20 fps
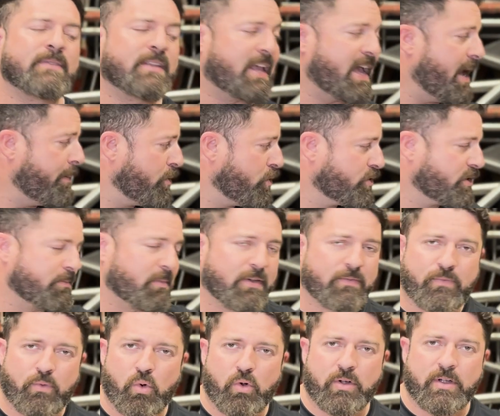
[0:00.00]
I'm using my
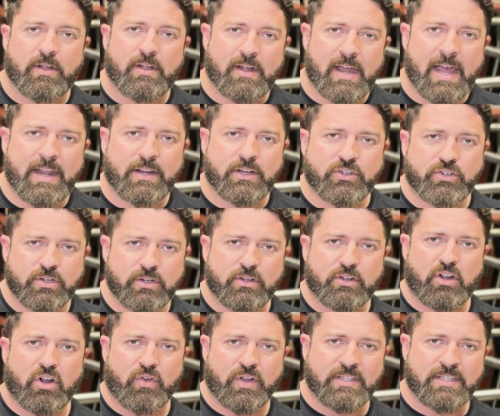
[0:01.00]
Ford 9-inch
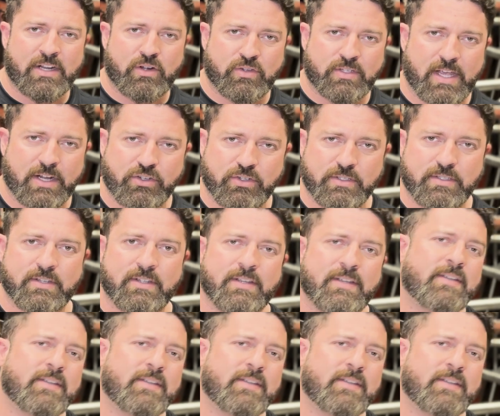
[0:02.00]
Curry center sections.